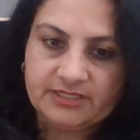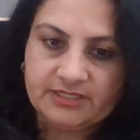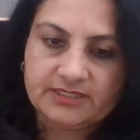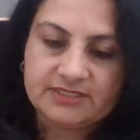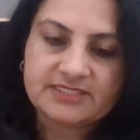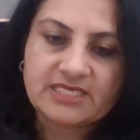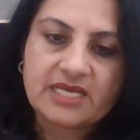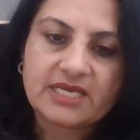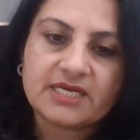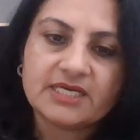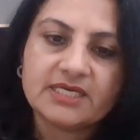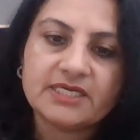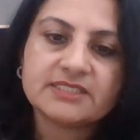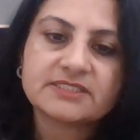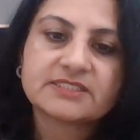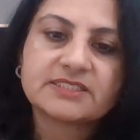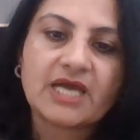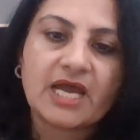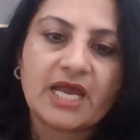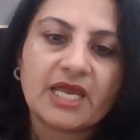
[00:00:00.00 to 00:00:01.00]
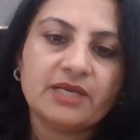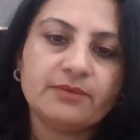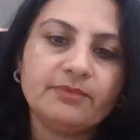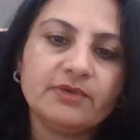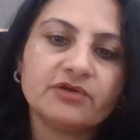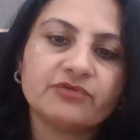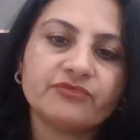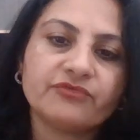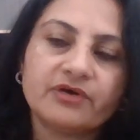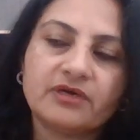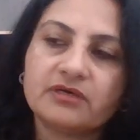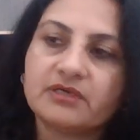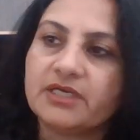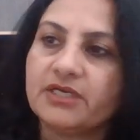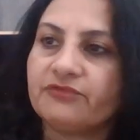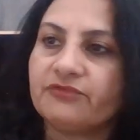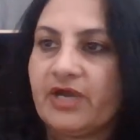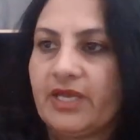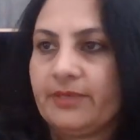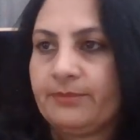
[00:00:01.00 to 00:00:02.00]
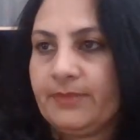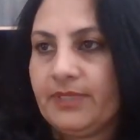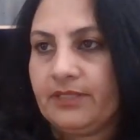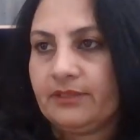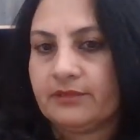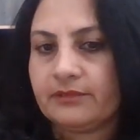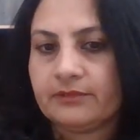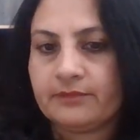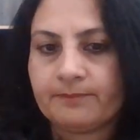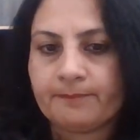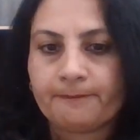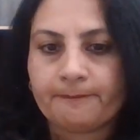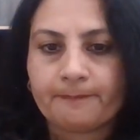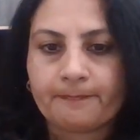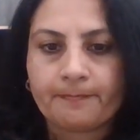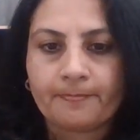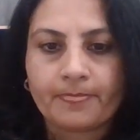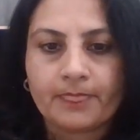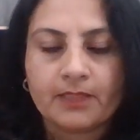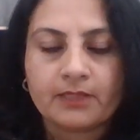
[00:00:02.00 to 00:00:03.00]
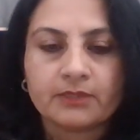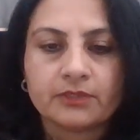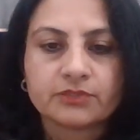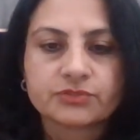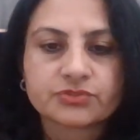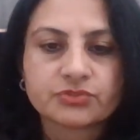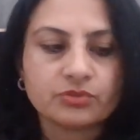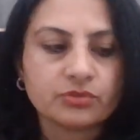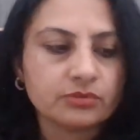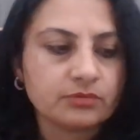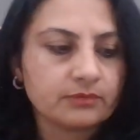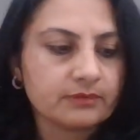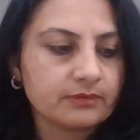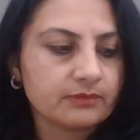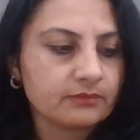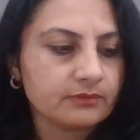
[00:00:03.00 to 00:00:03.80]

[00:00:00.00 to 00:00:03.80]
Second is dynamic work environment. So